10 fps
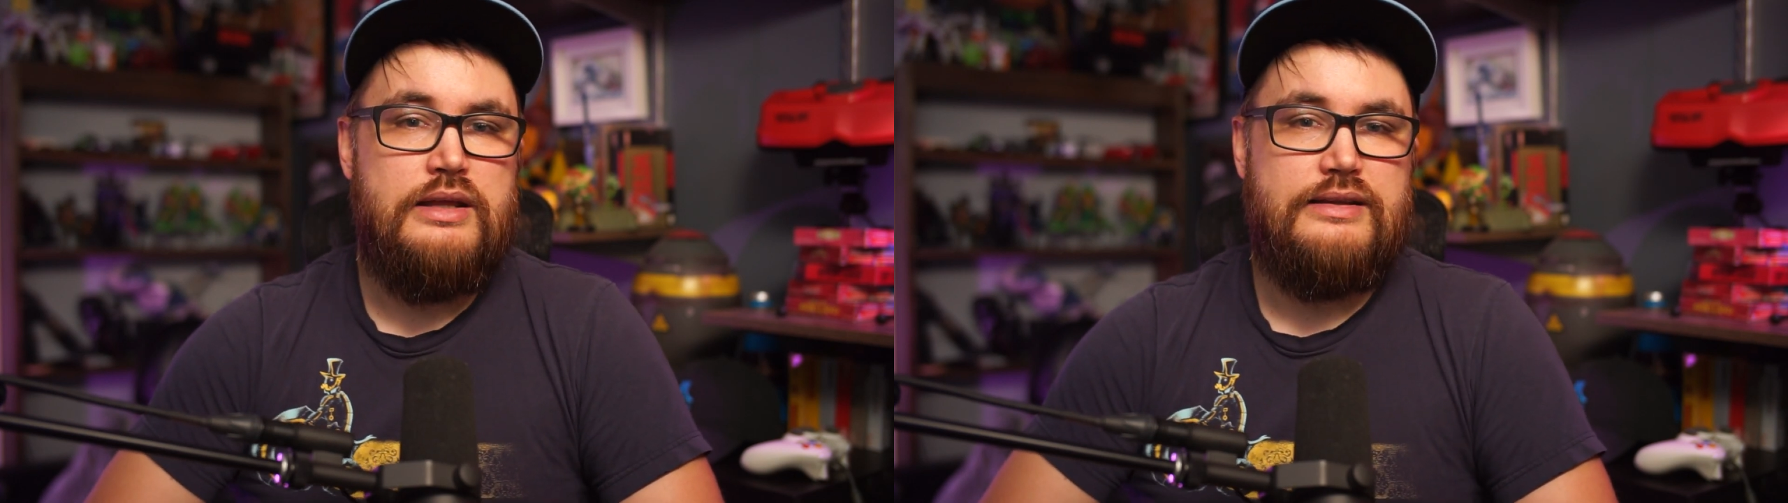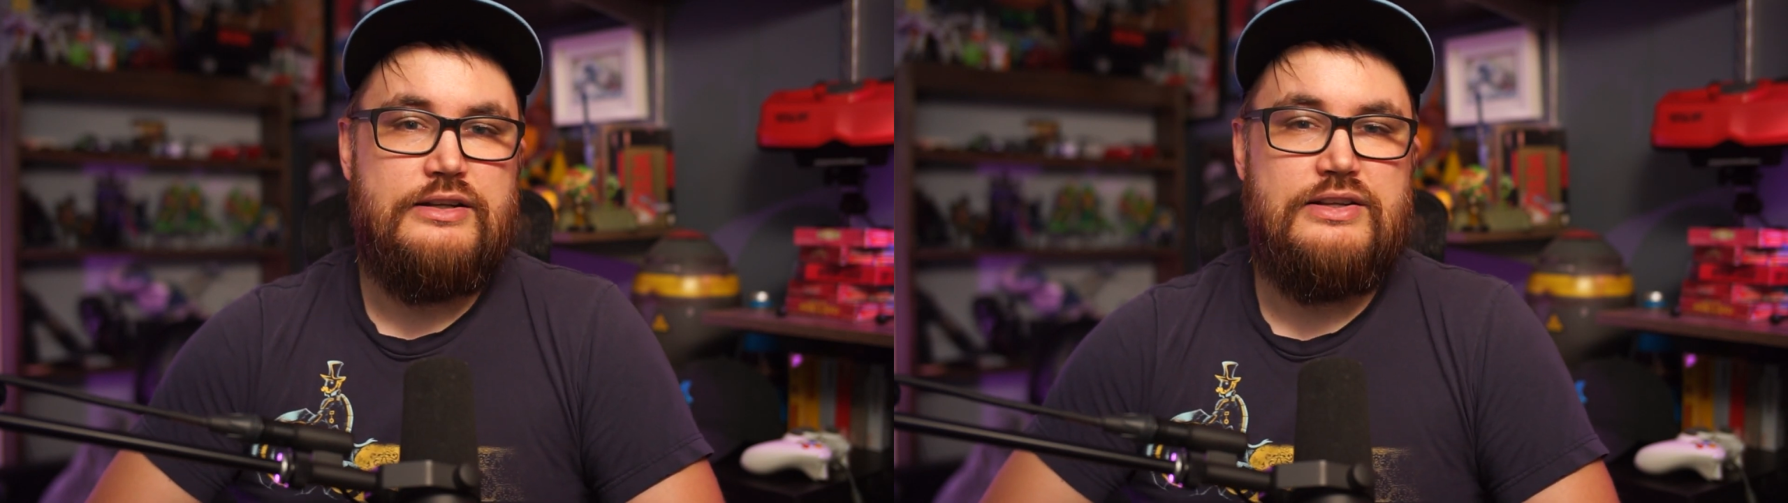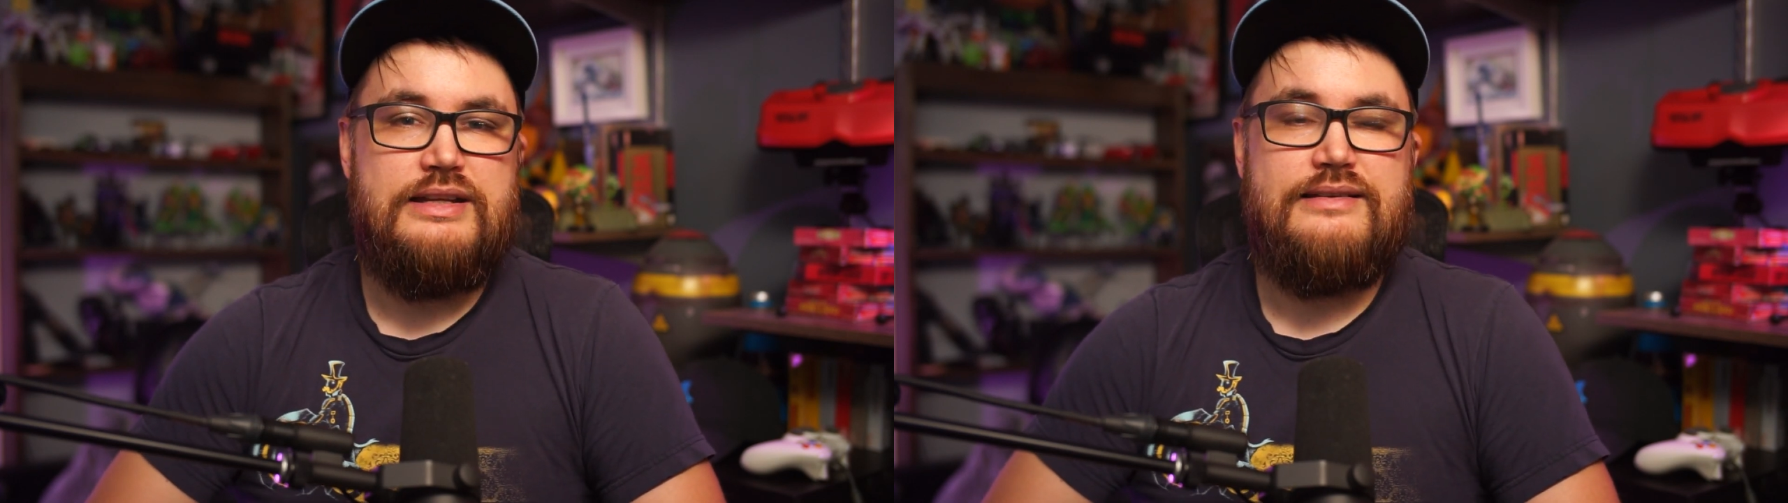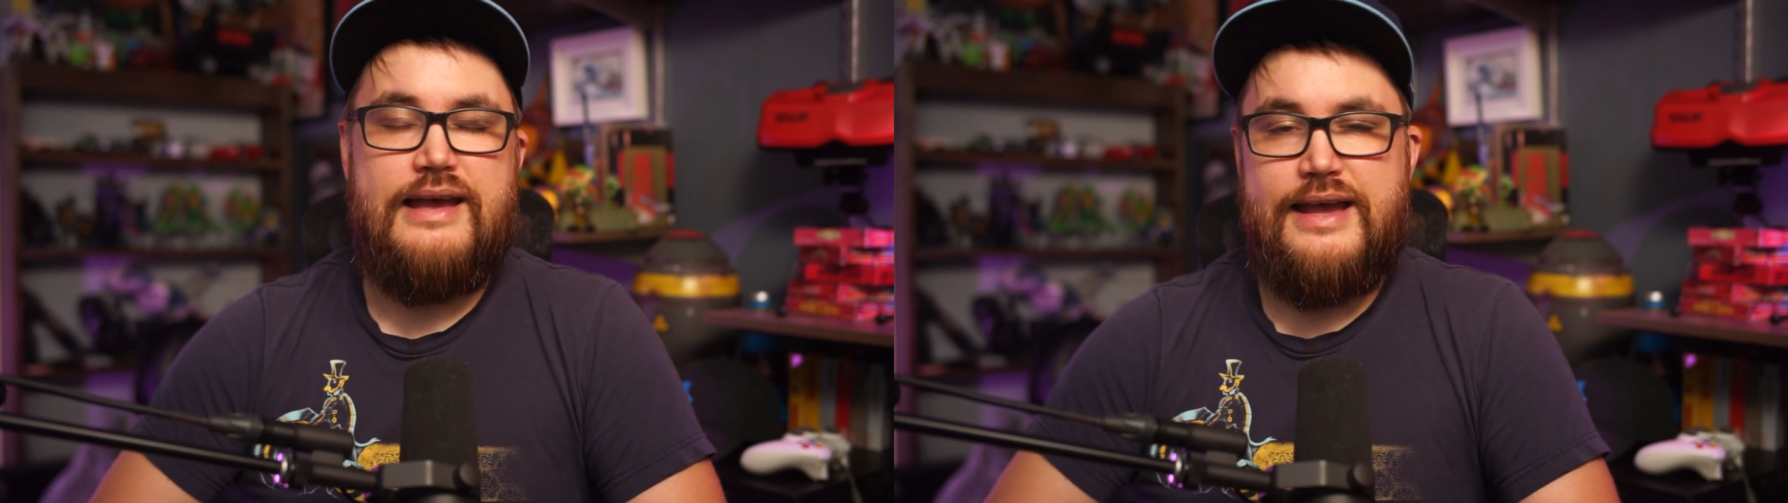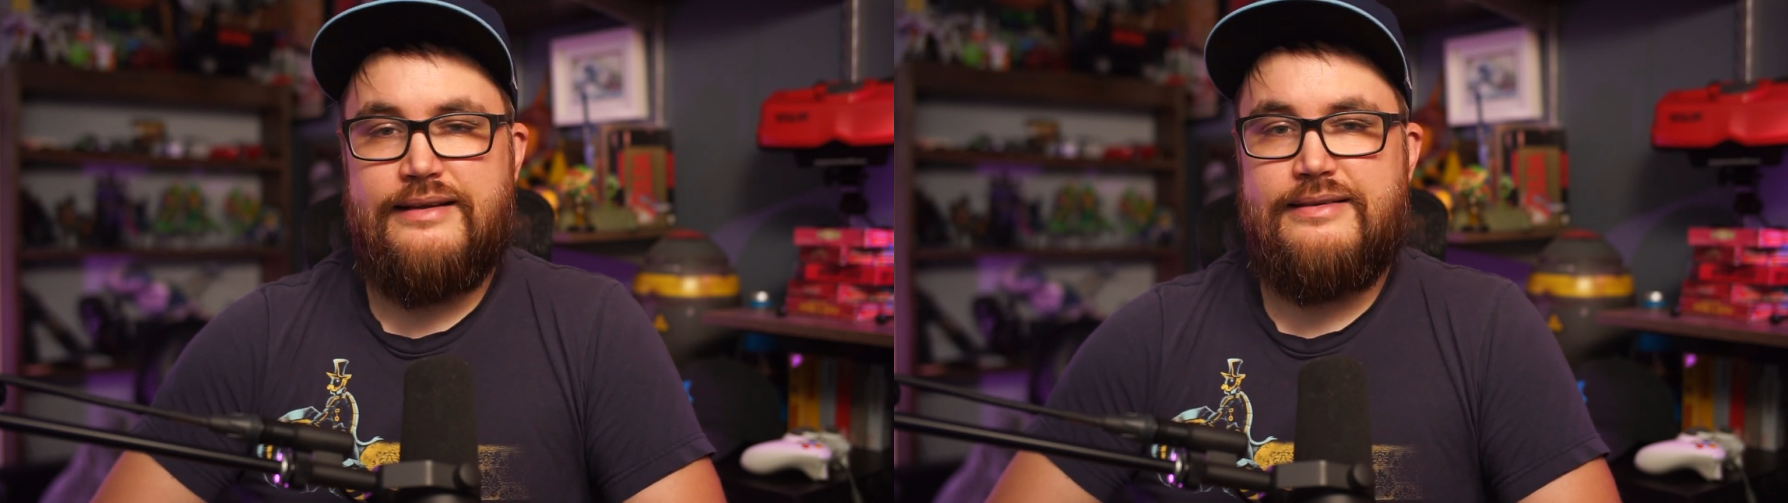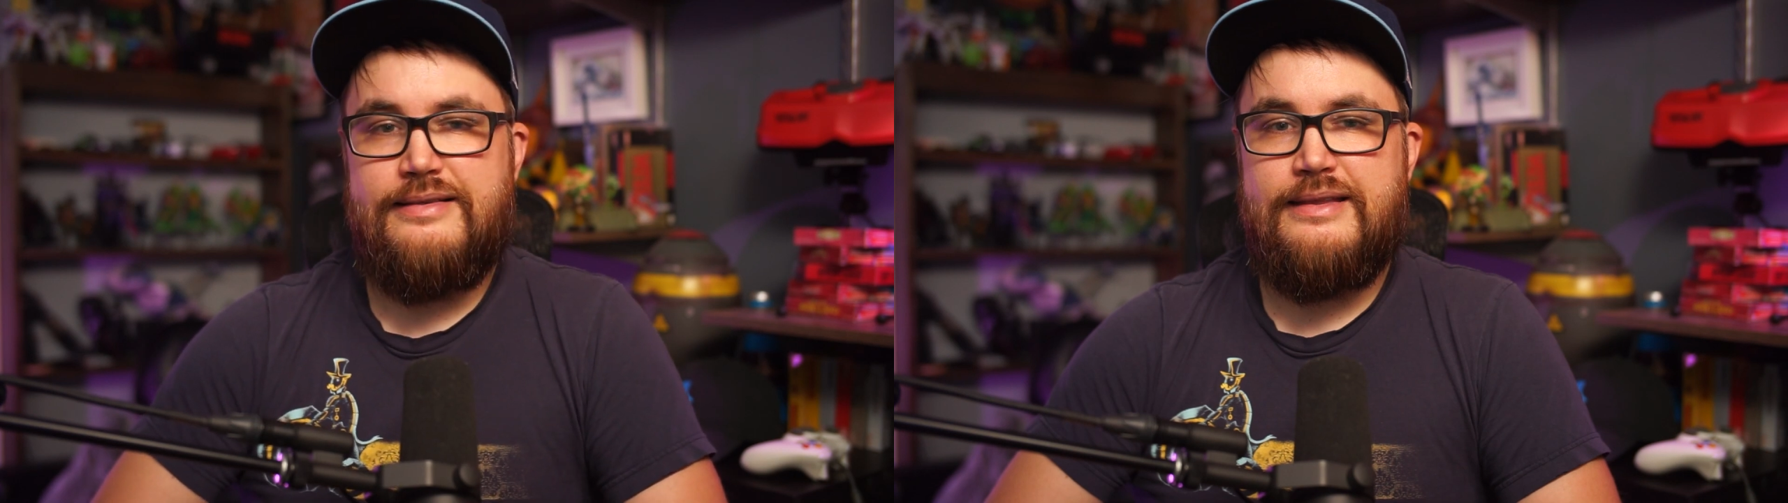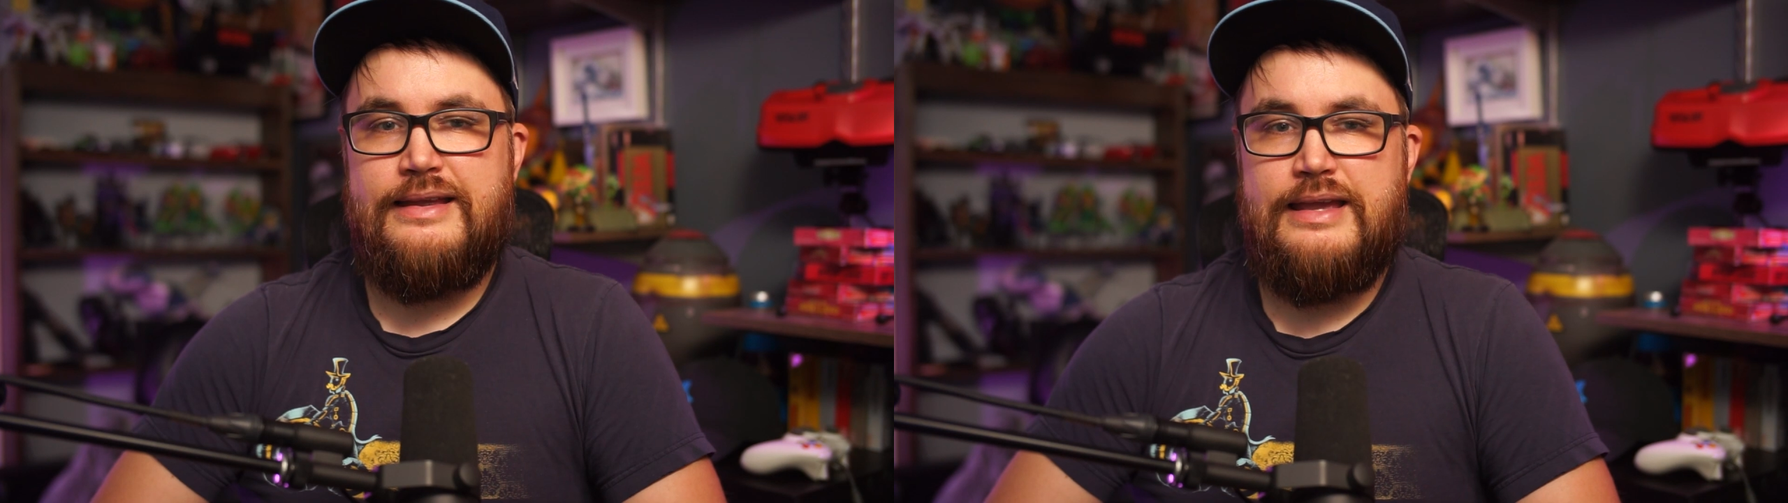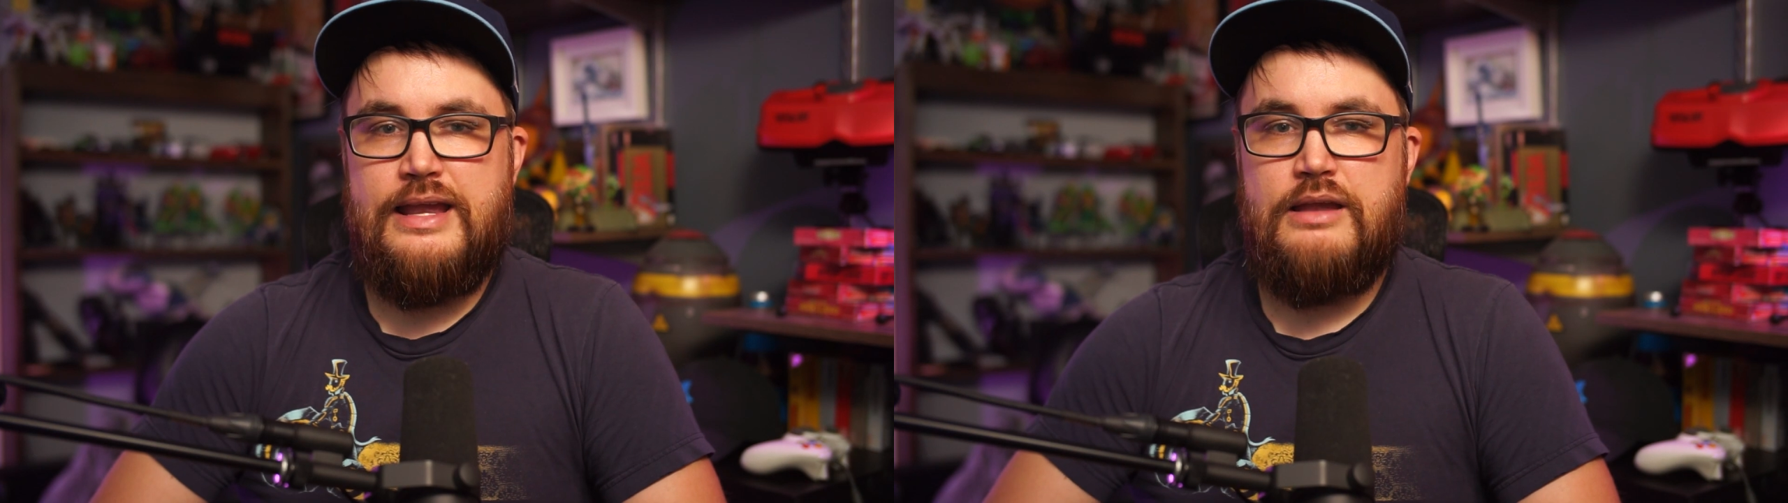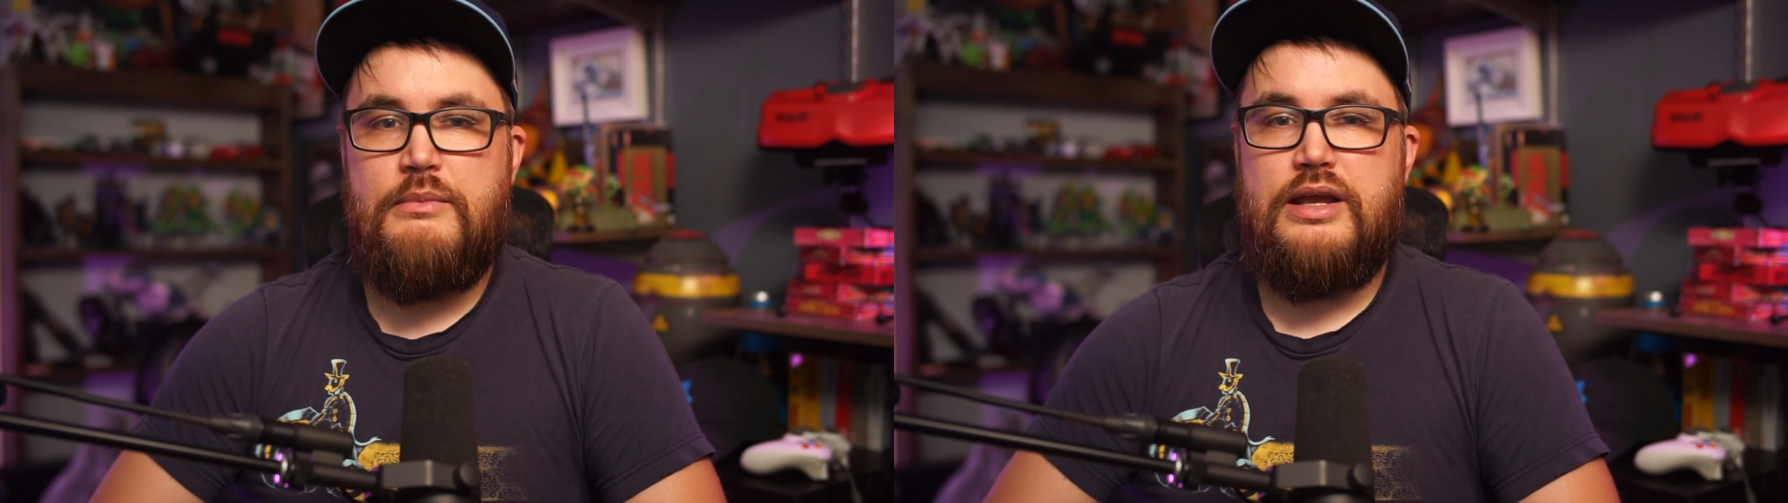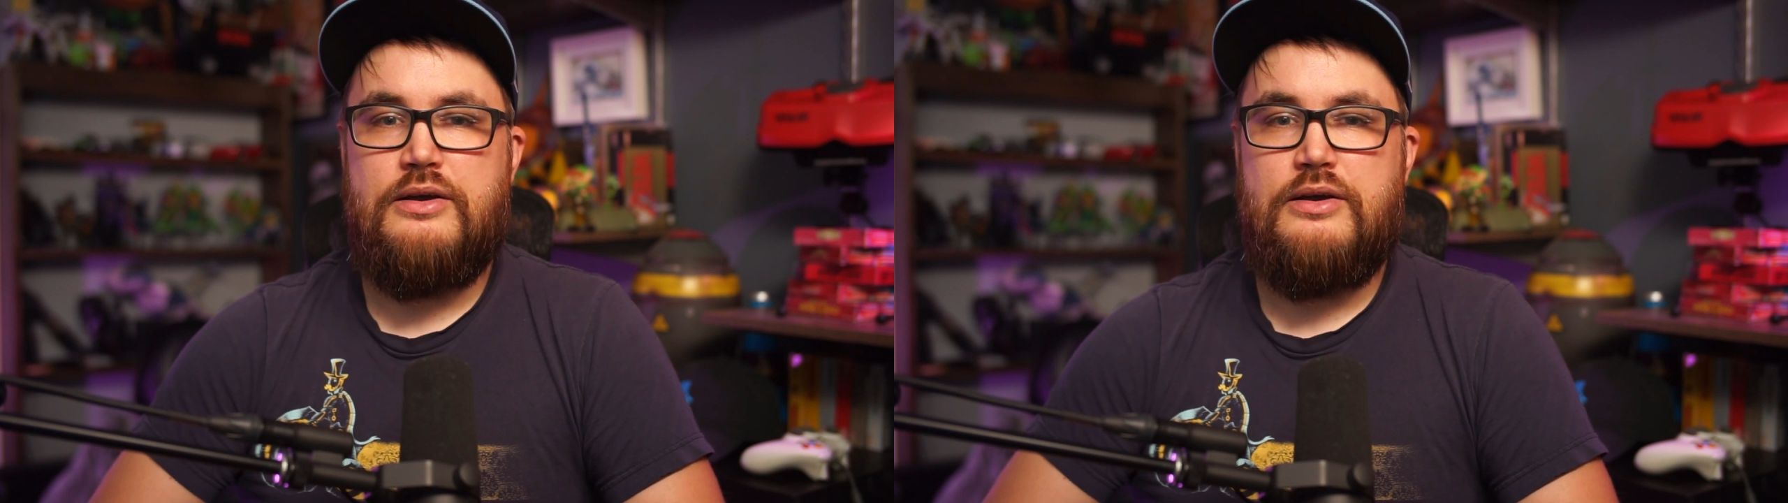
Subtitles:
then you need to exit the game